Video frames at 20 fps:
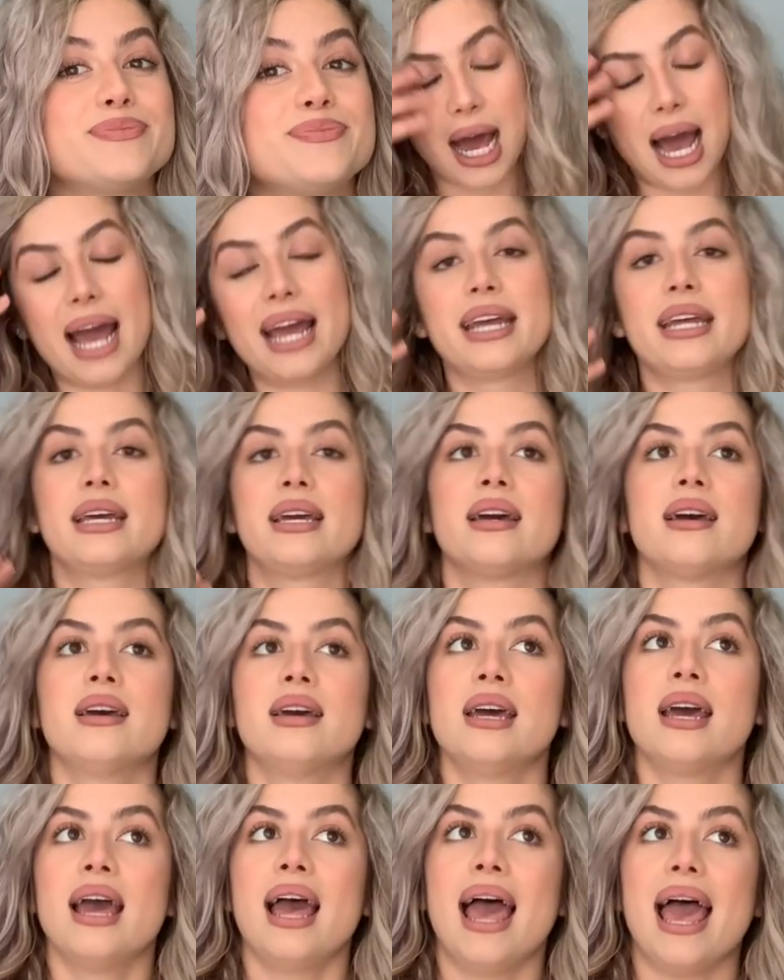I
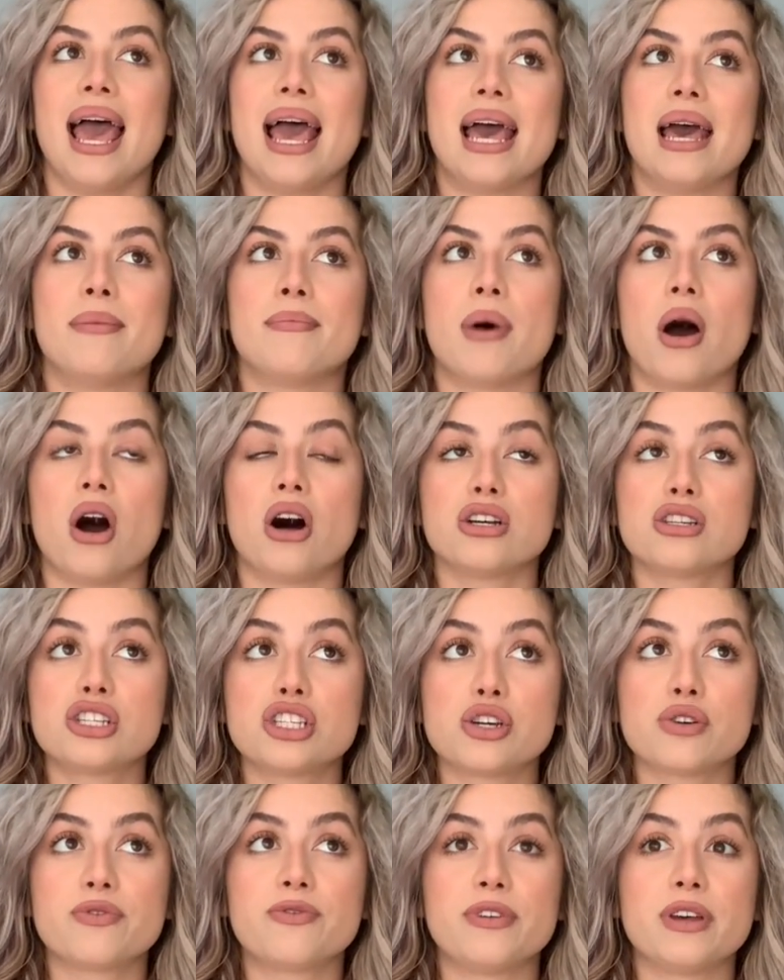am
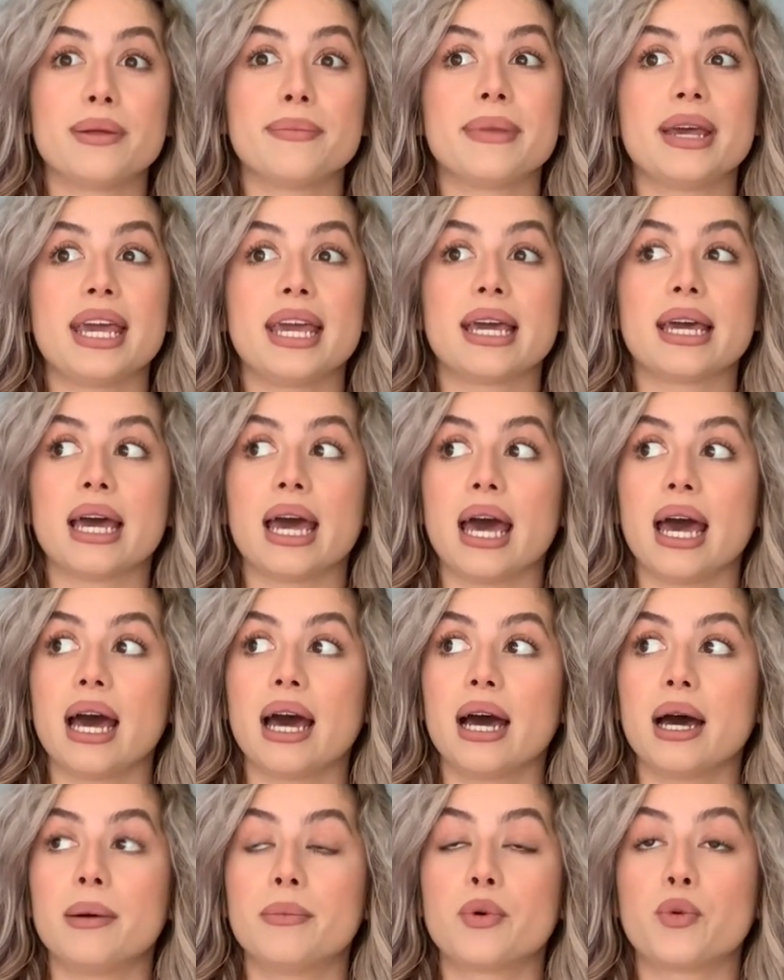also filming
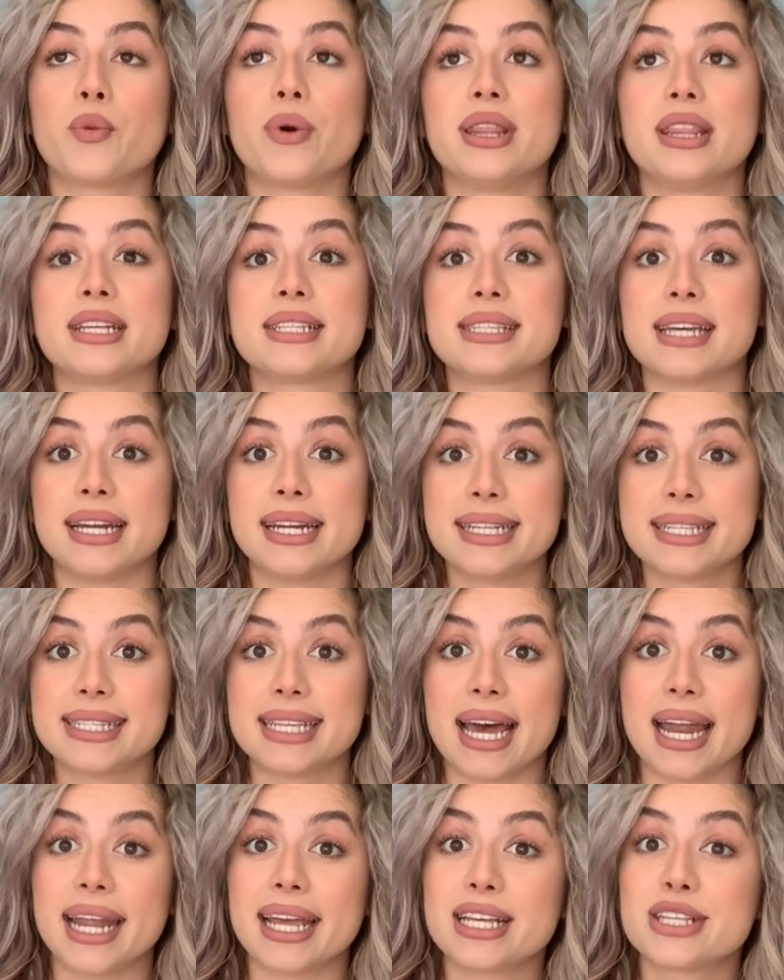when the sun is
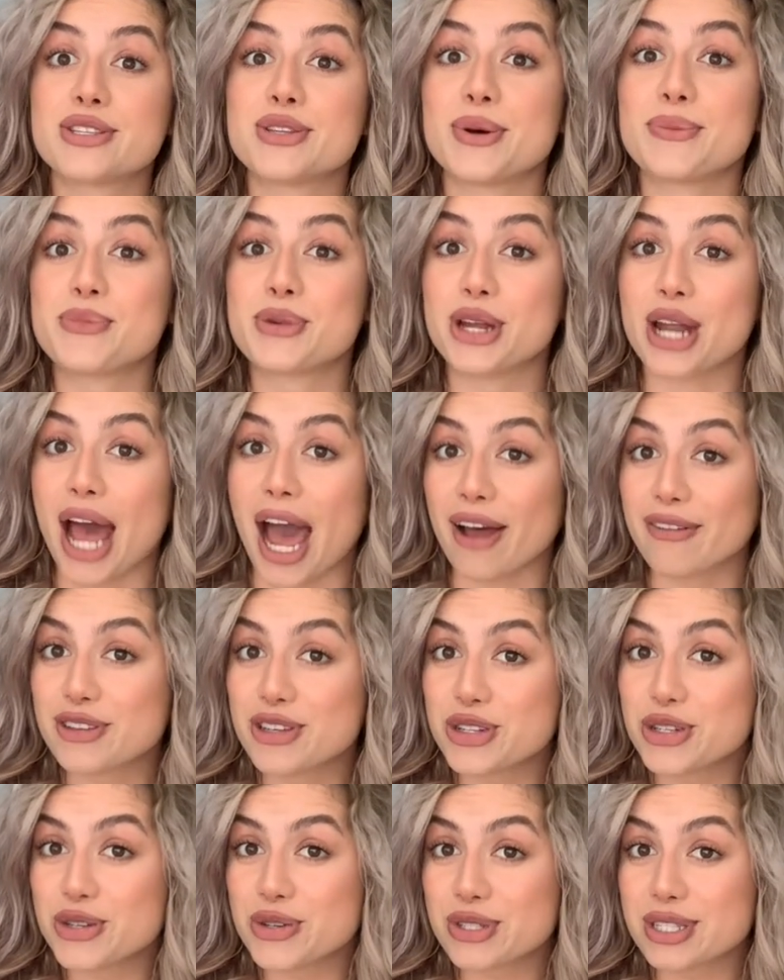setting, so I'm gonna have to
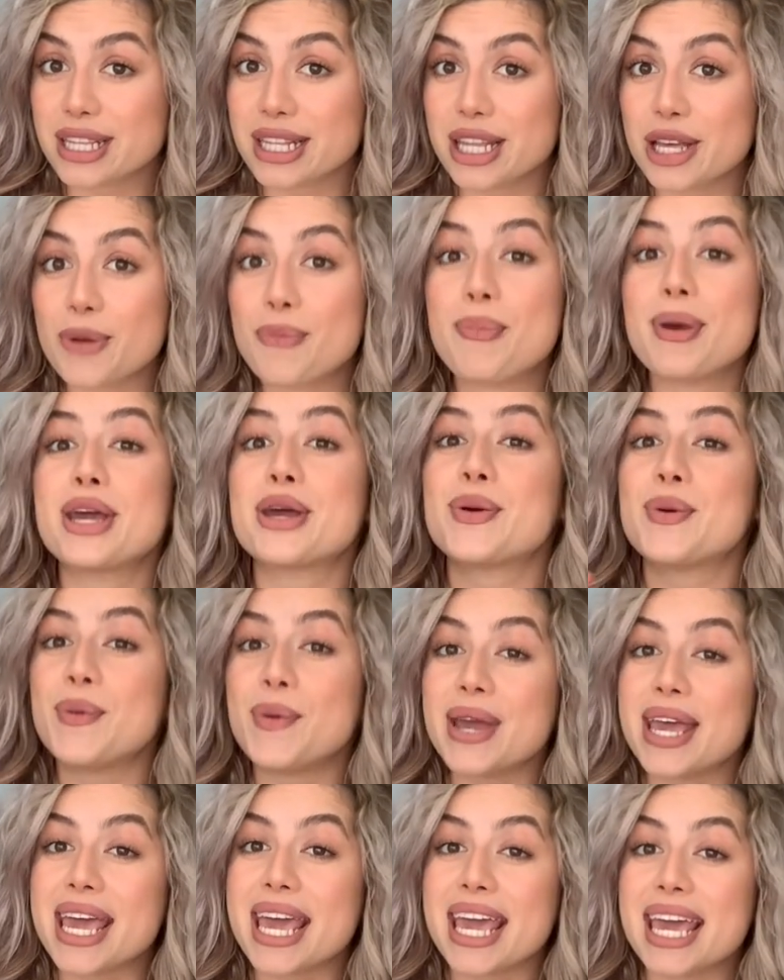do this a little bit
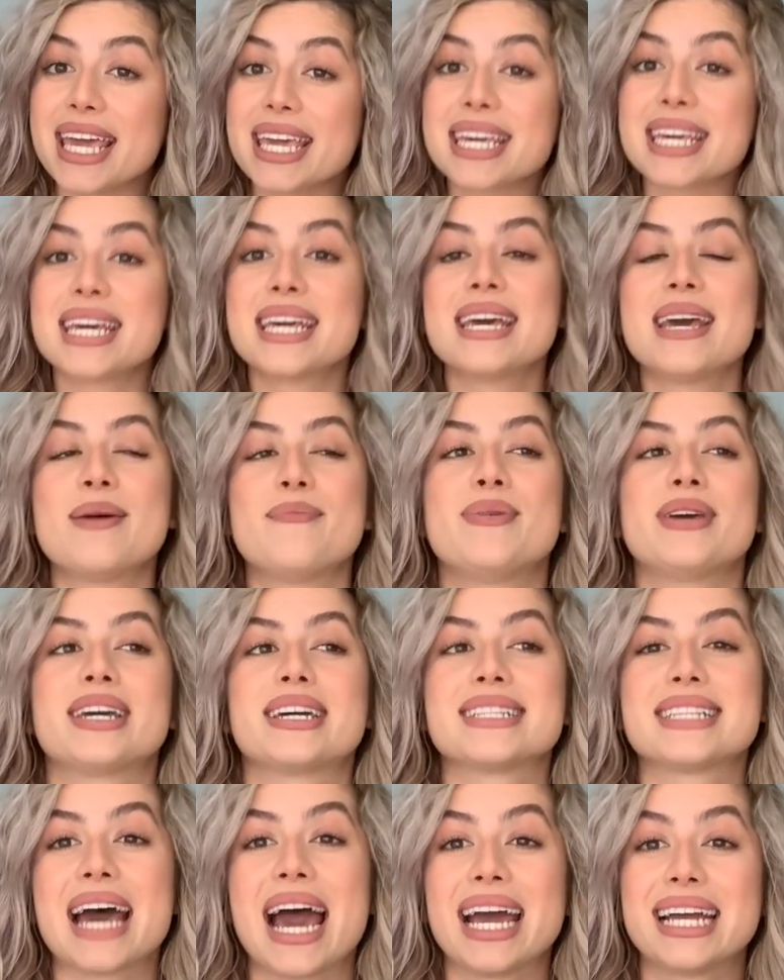quick because
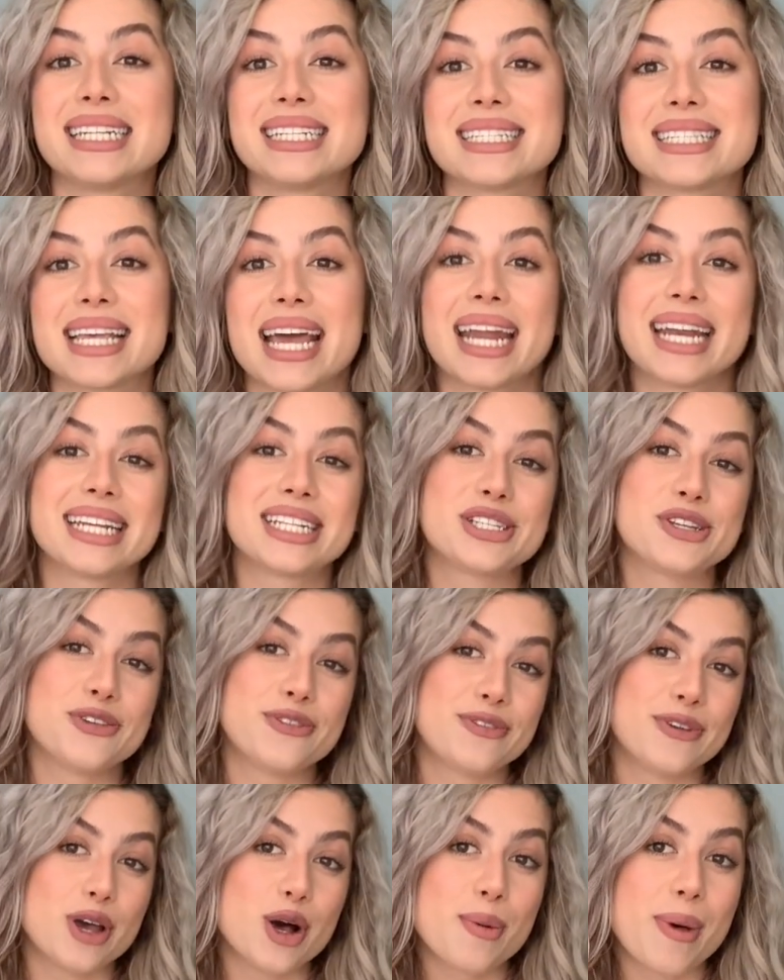I decided to
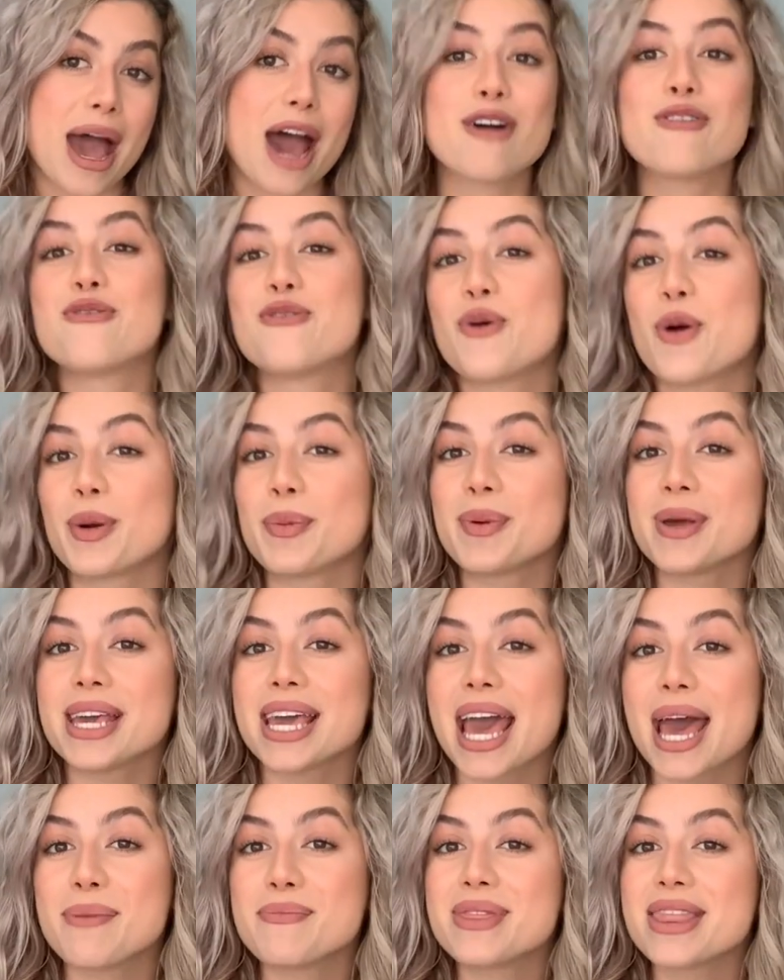film at 4
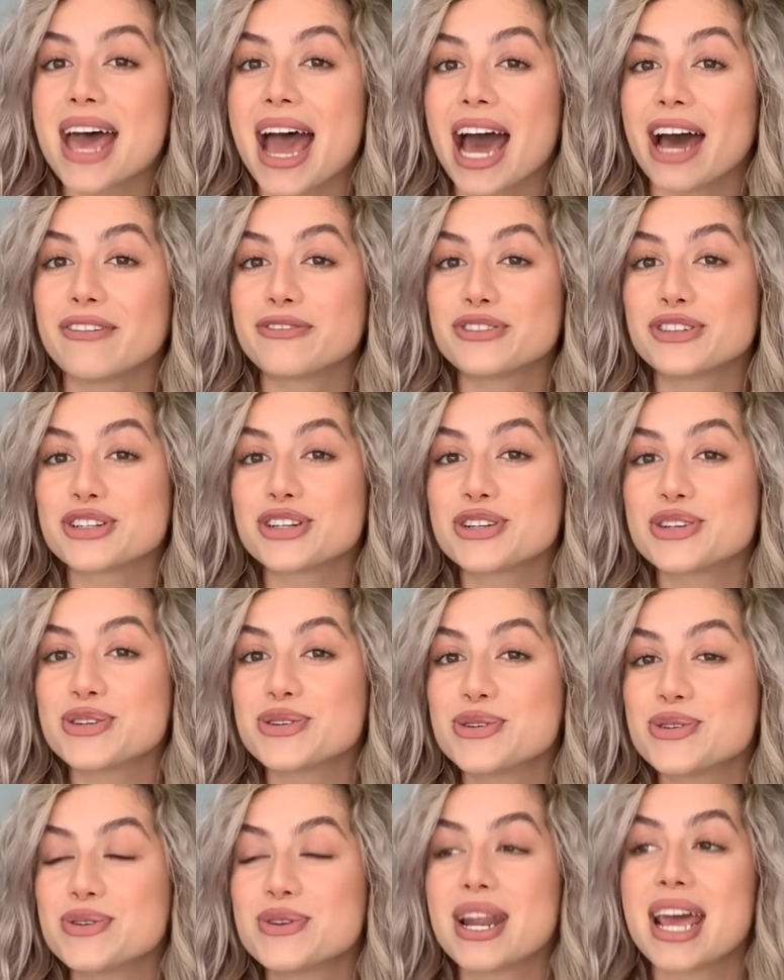p.m. in the
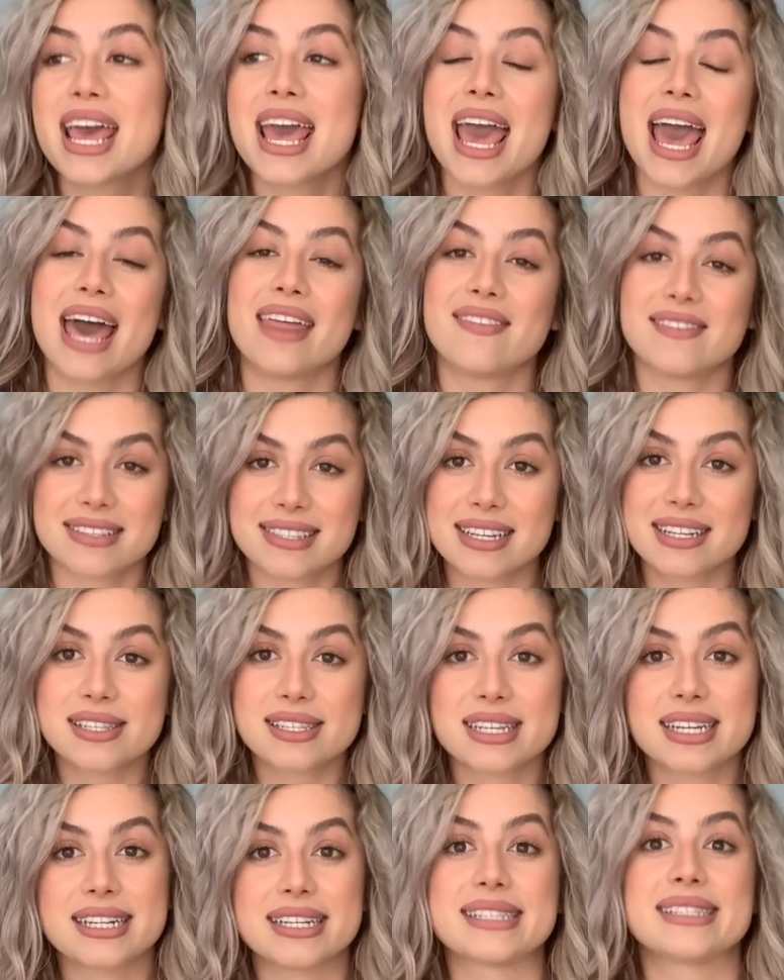afternoon and the sun's
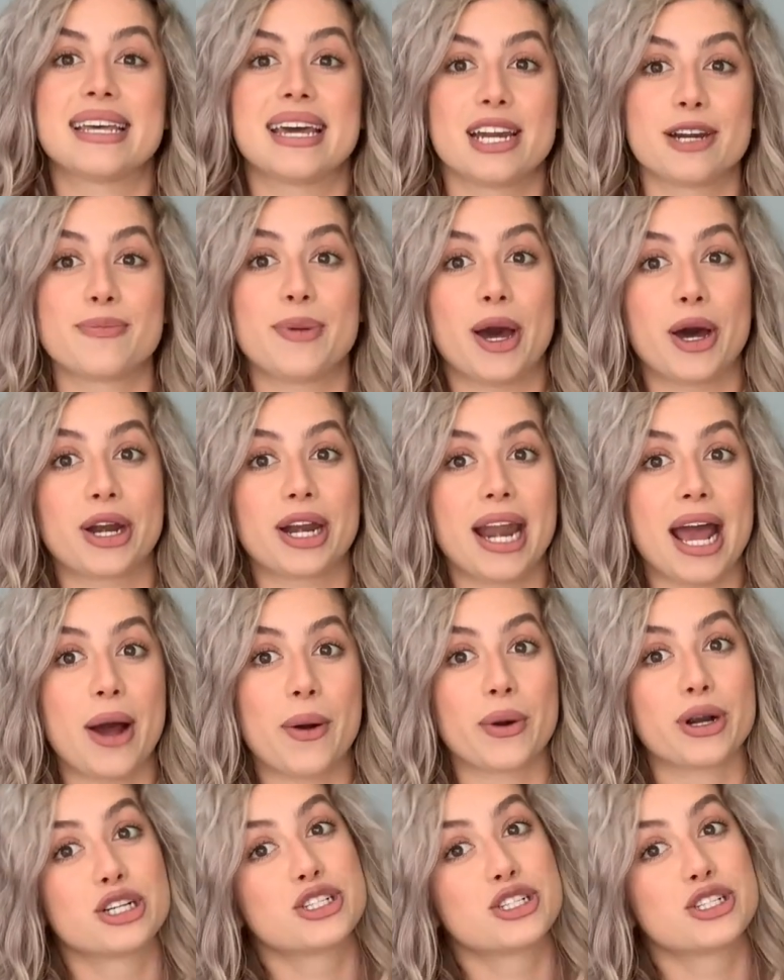gonna set in about an hour.